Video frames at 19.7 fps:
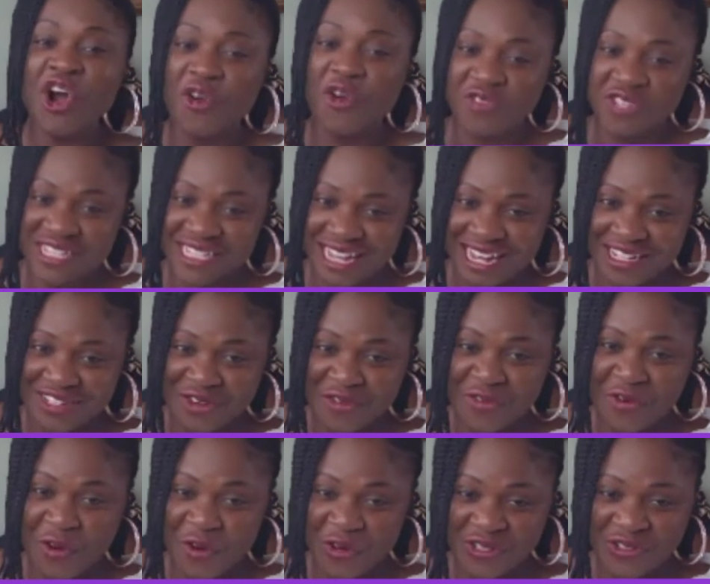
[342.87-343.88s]
officers, of
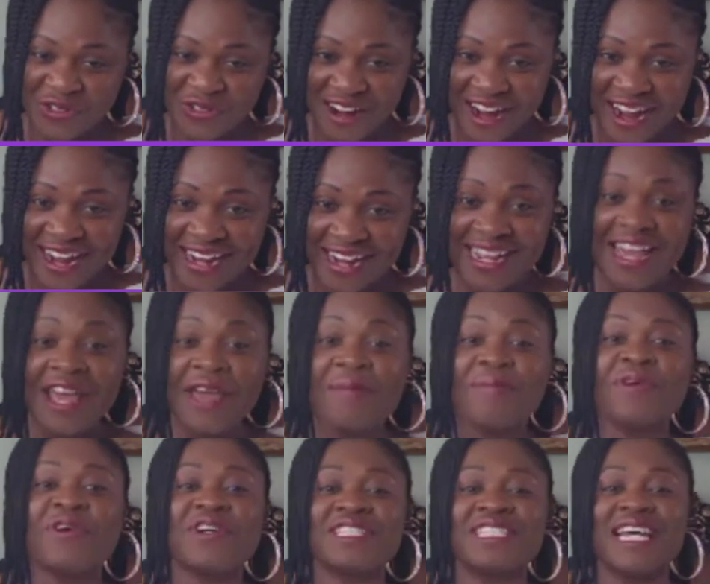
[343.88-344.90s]
course, right?
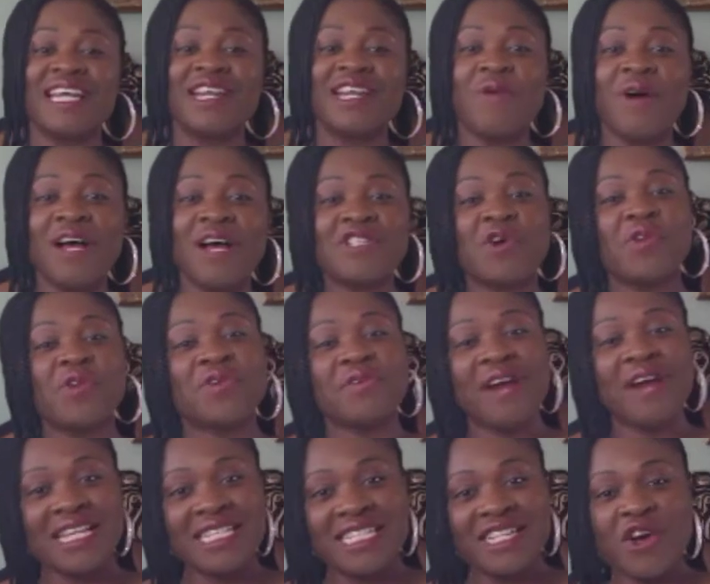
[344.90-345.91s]
Because they're the ones
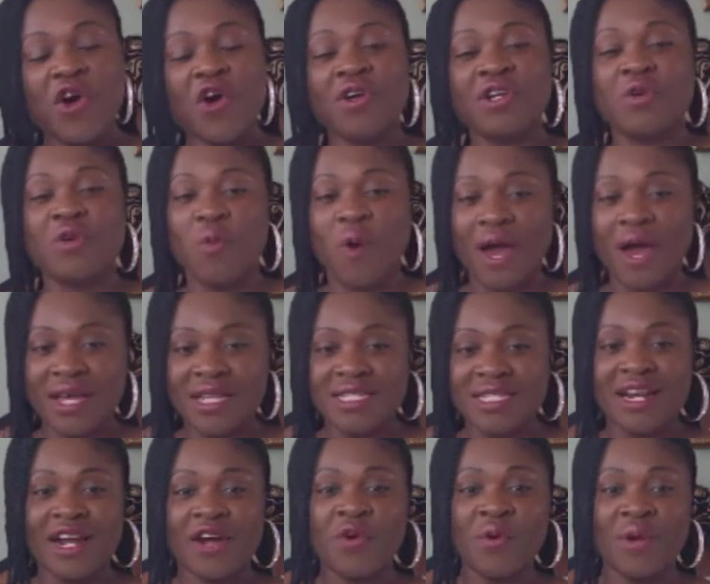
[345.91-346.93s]
authorizing all the wires that
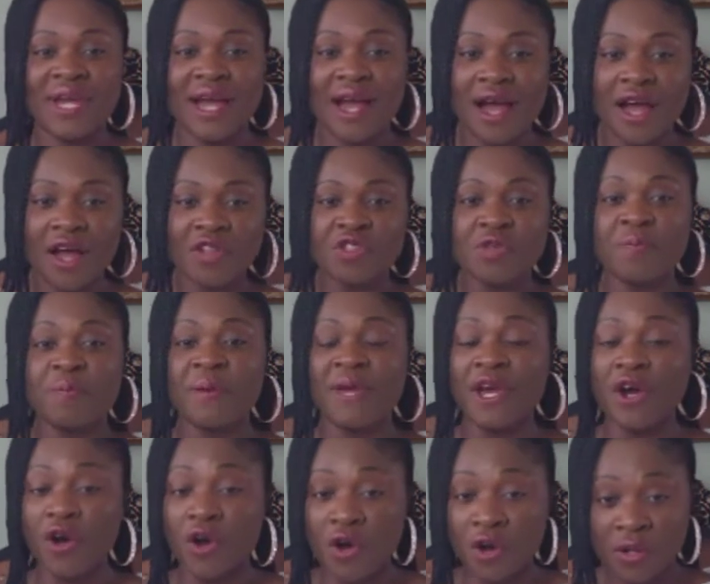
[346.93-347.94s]
are going out to pay
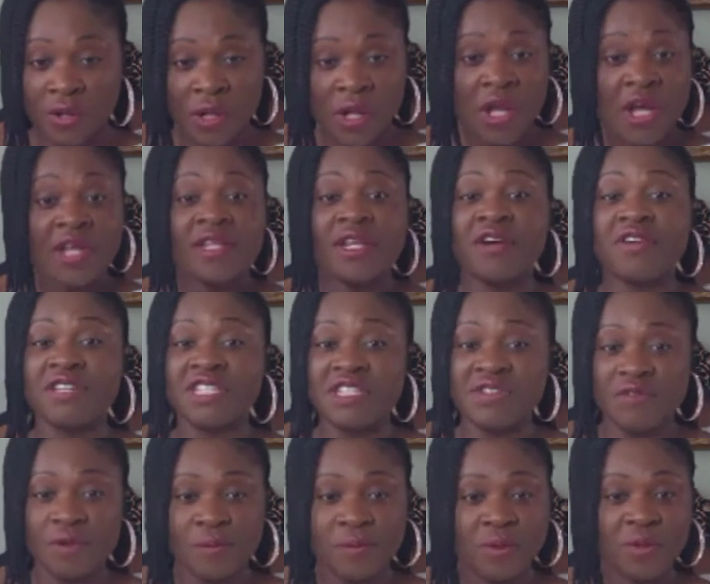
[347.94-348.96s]
all the
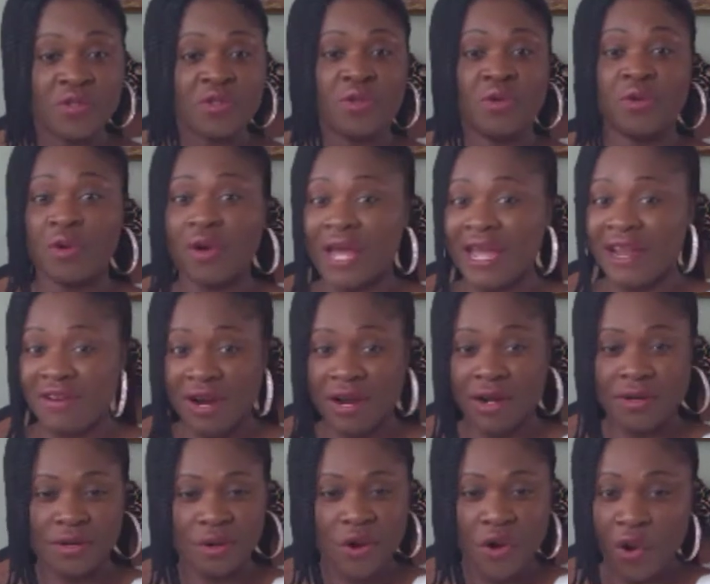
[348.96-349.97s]
receivables or
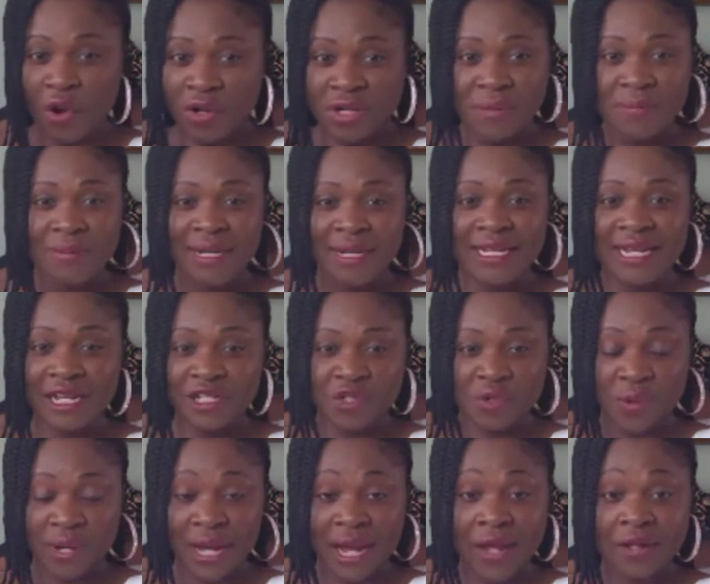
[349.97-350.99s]
all the money that's
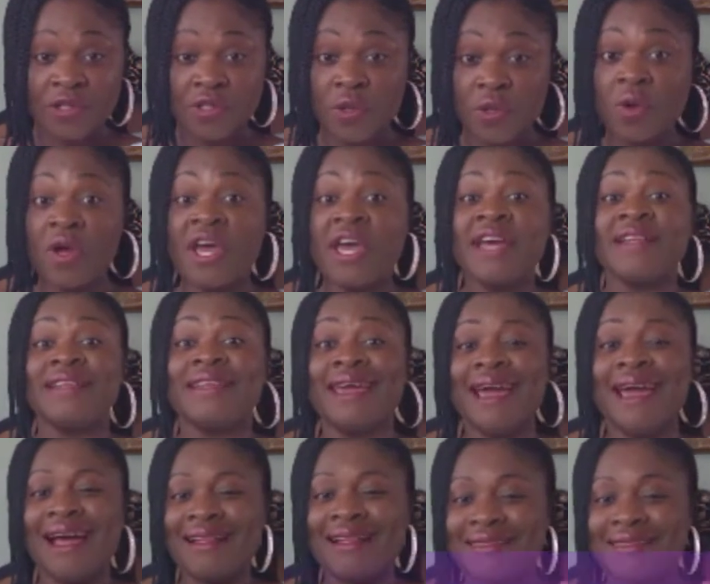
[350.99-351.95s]
going out. So they are